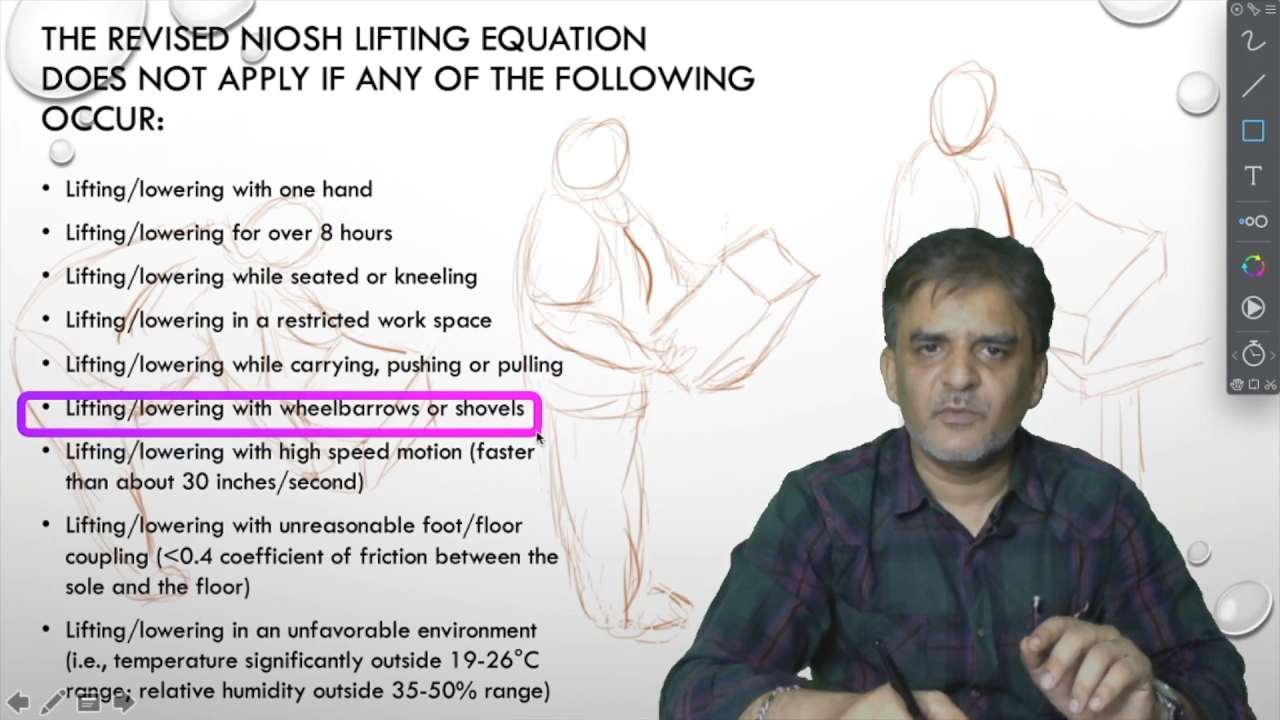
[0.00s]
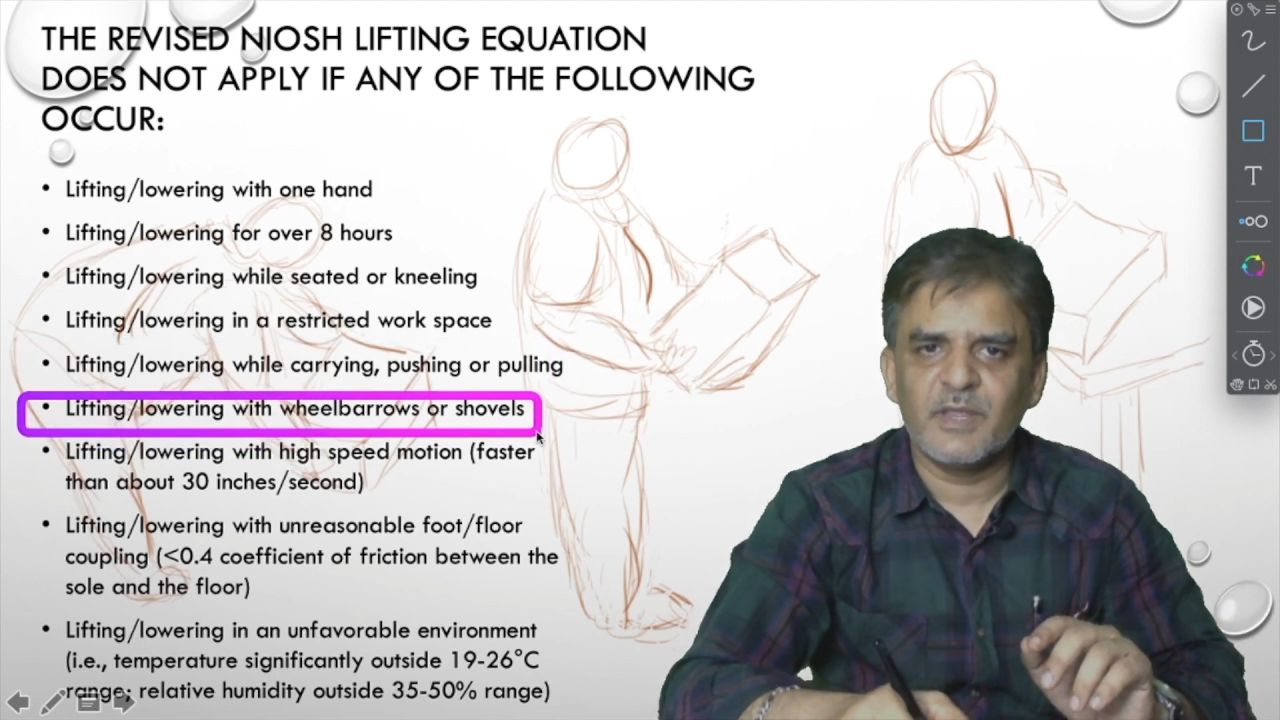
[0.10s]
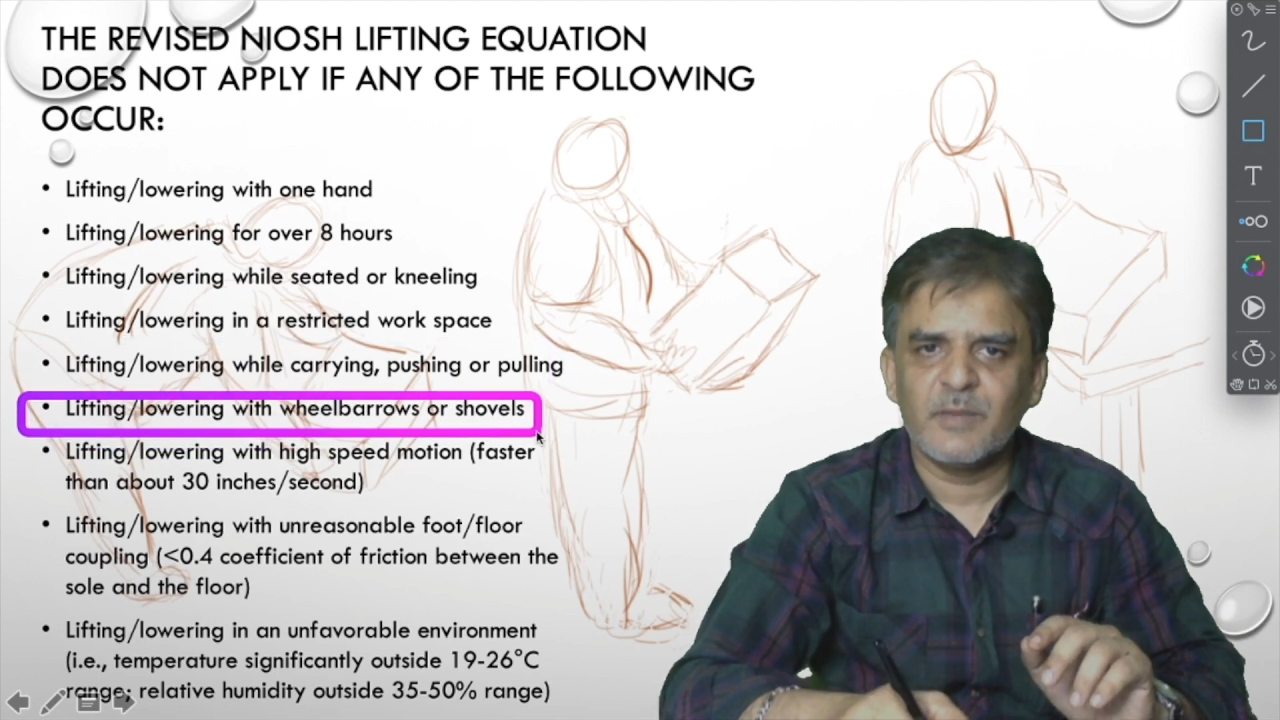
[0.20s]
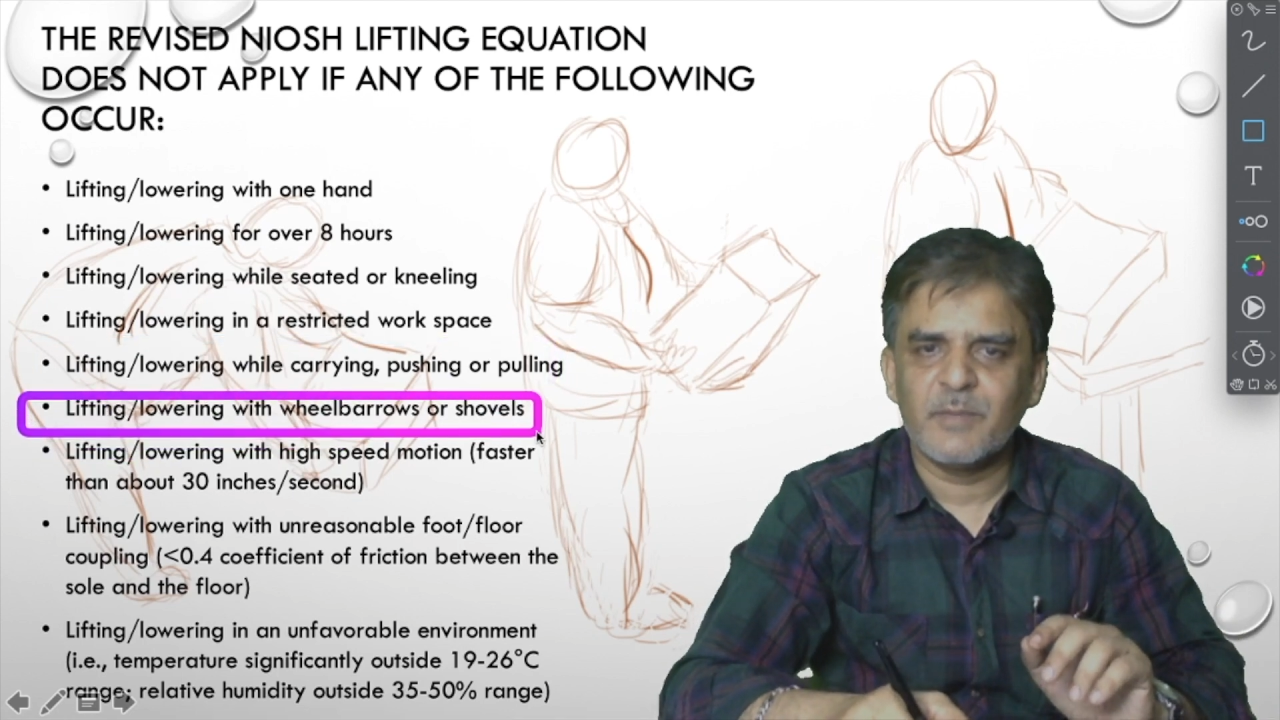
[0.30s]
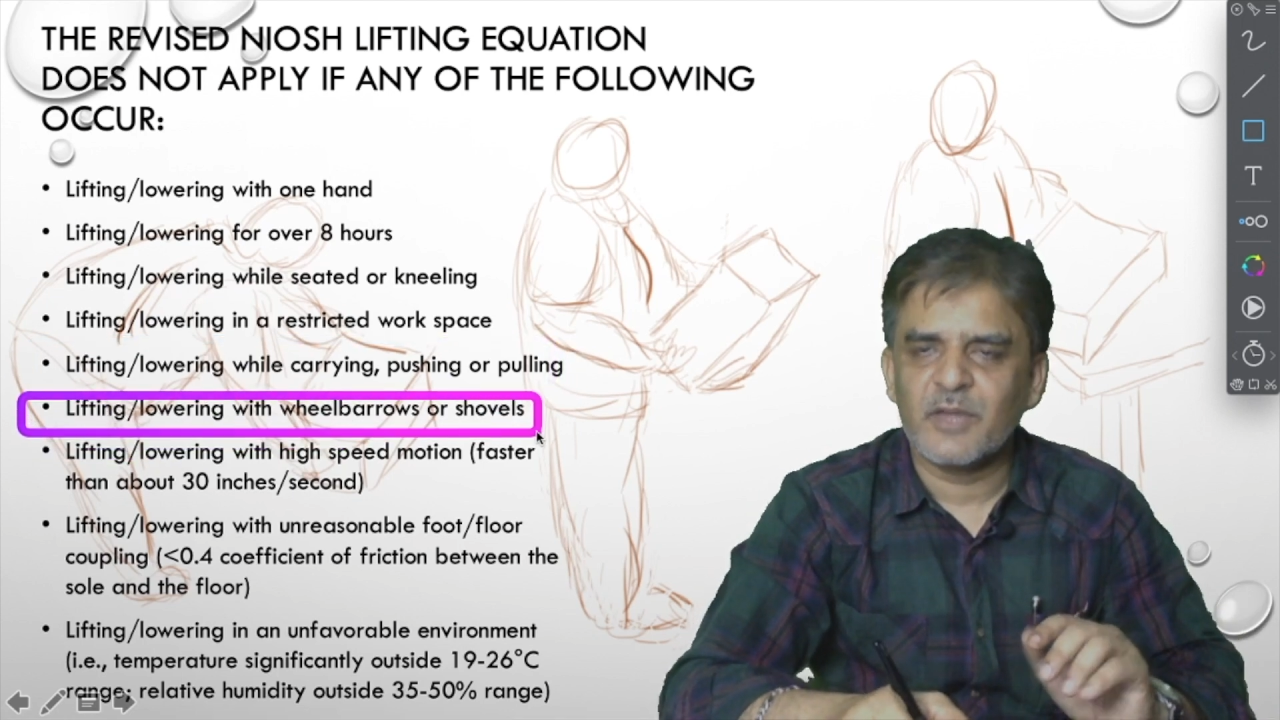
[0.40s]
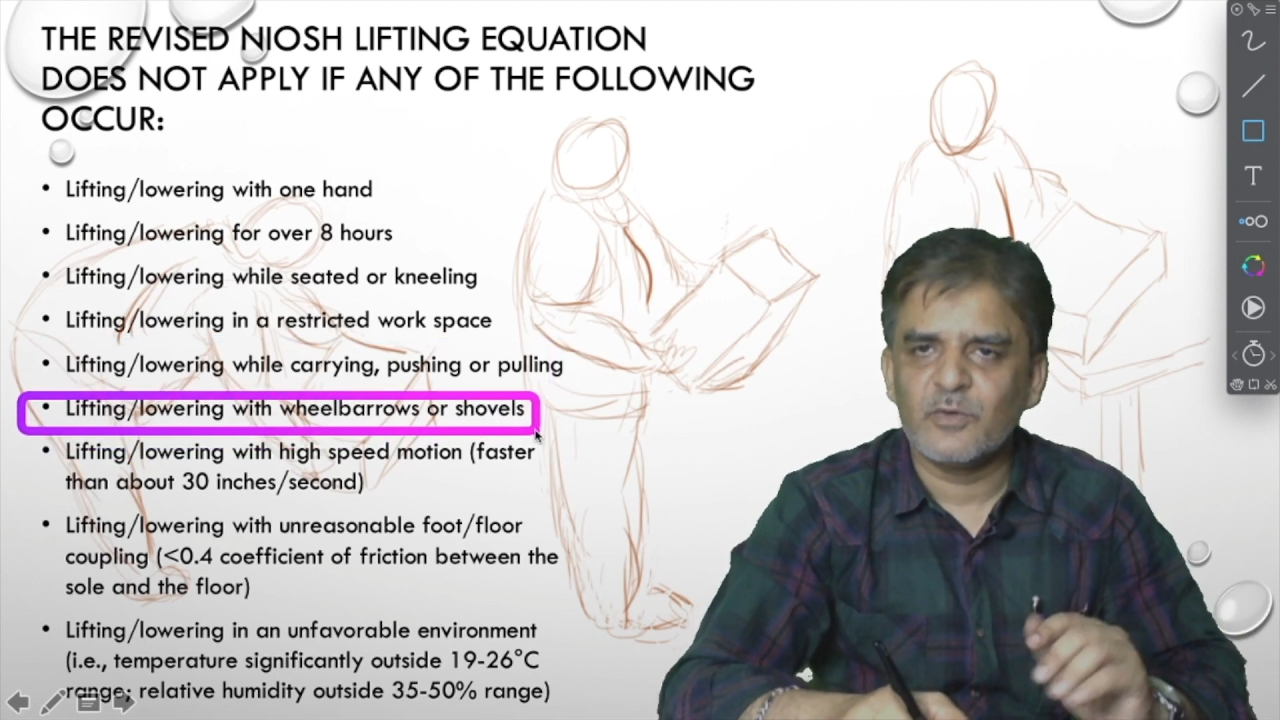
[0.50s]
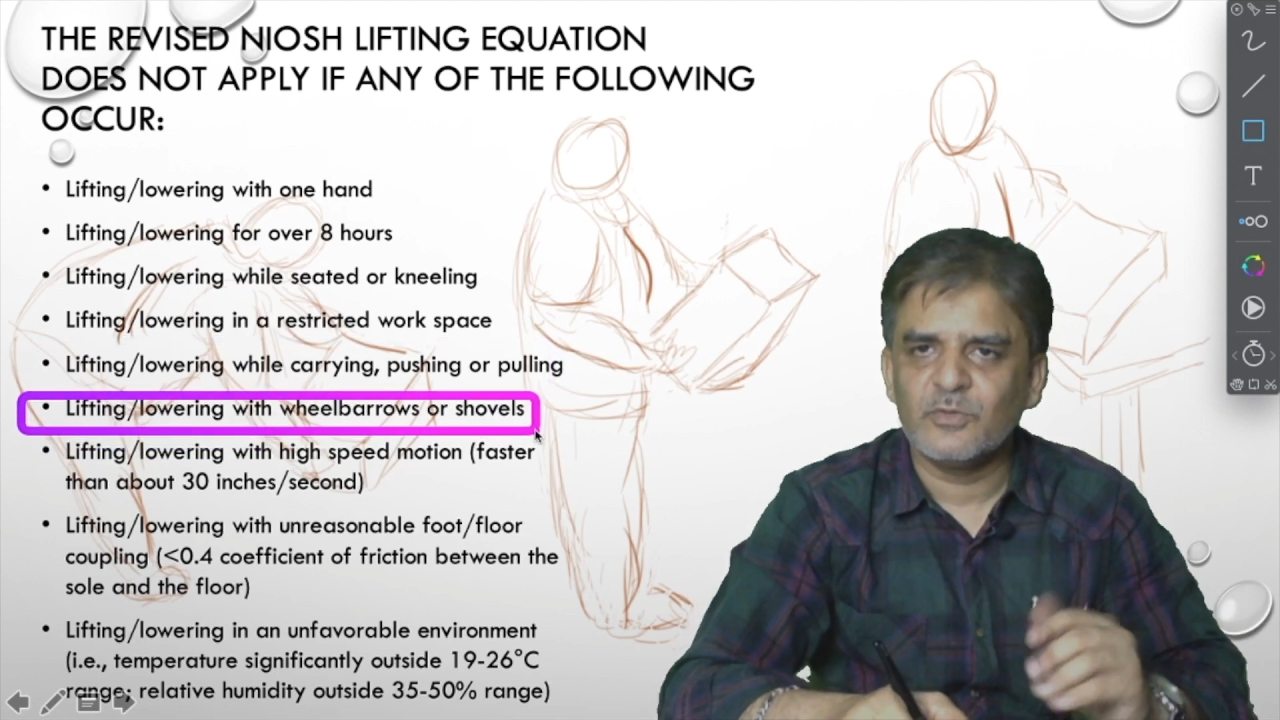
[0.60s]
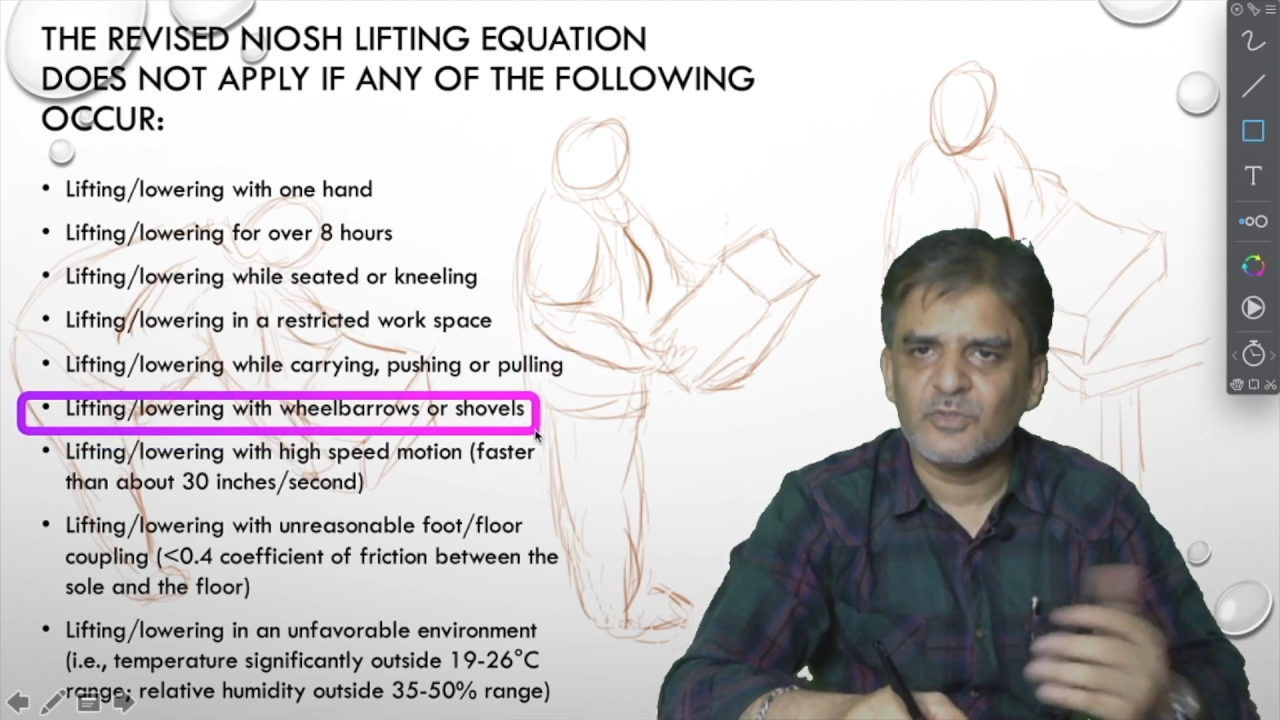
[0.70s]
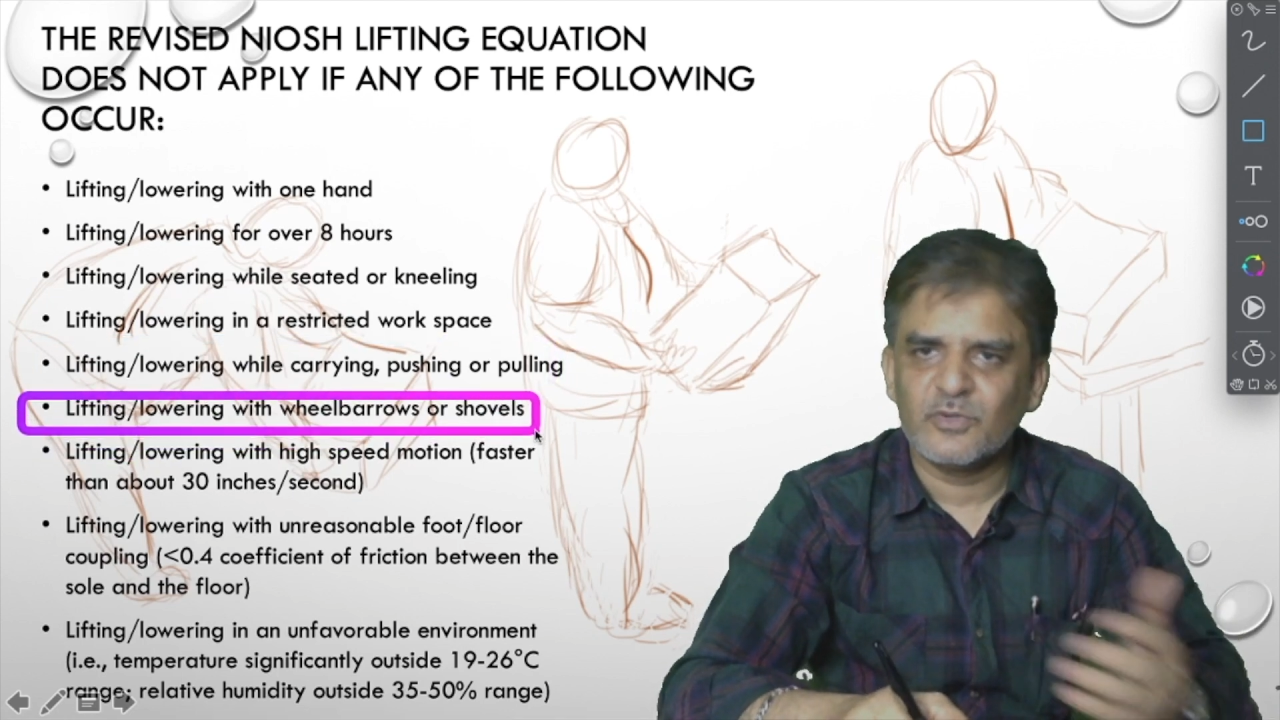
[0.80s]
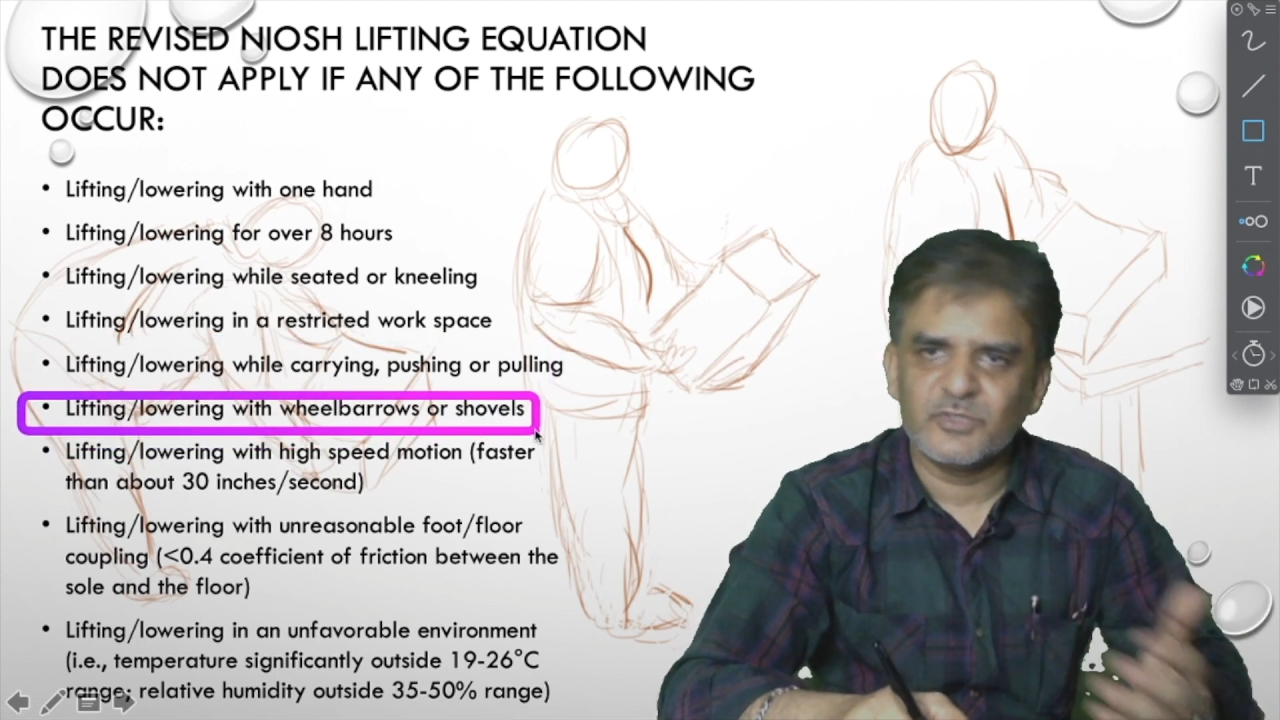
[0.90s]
wheelbarrows or